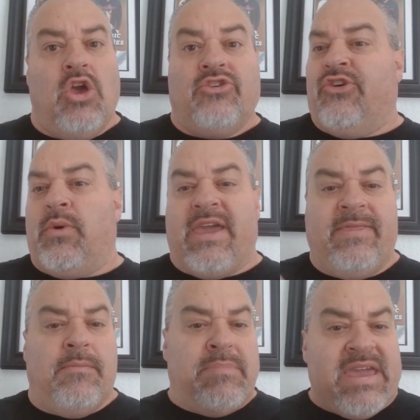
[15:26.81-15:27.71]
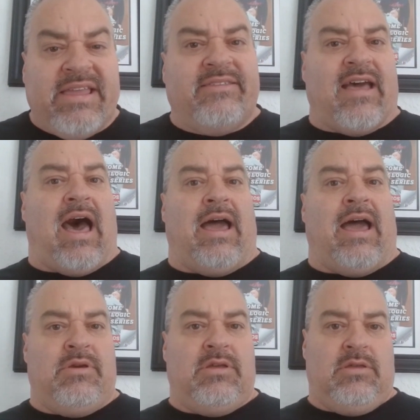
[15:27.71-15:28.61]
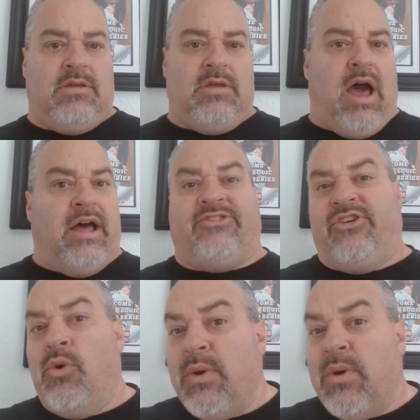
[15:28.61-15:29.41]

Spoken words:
So in the meantime, until